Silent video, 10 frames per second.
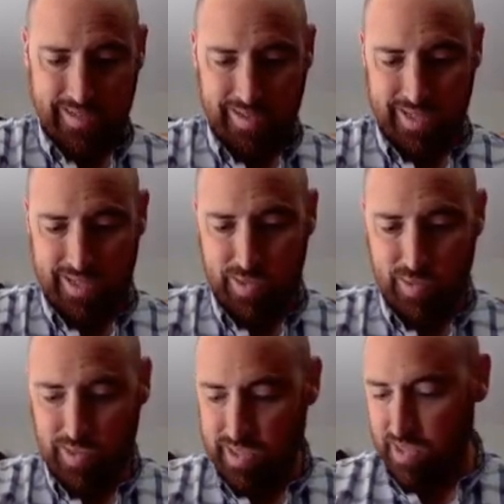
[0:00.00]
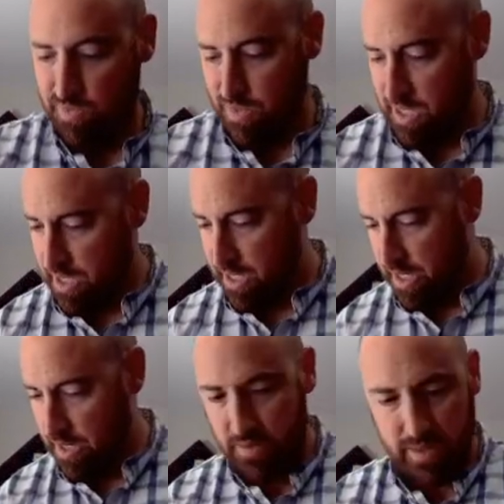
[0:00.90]
There's a tutelage I'm not going to
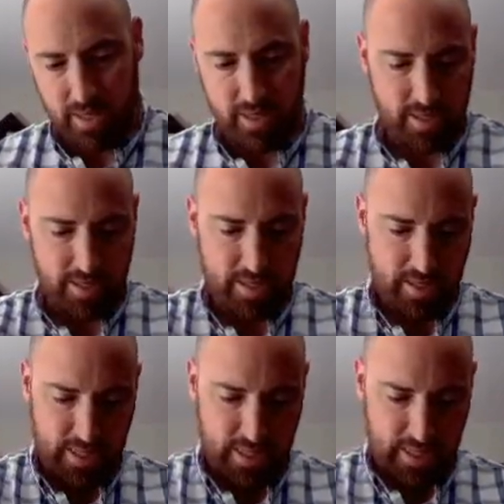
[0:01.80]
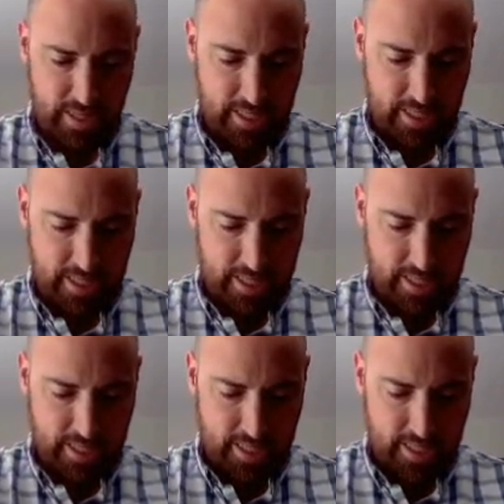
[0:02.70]
count.
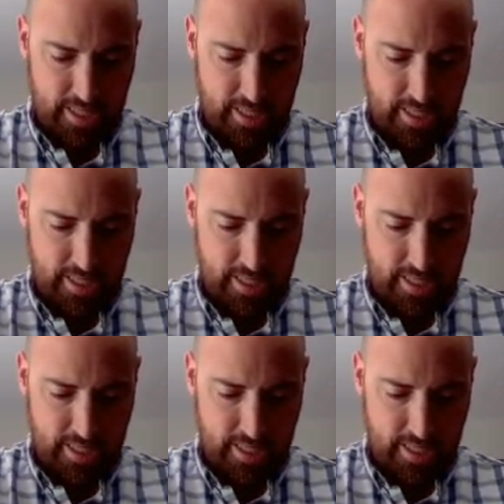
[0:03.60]
And...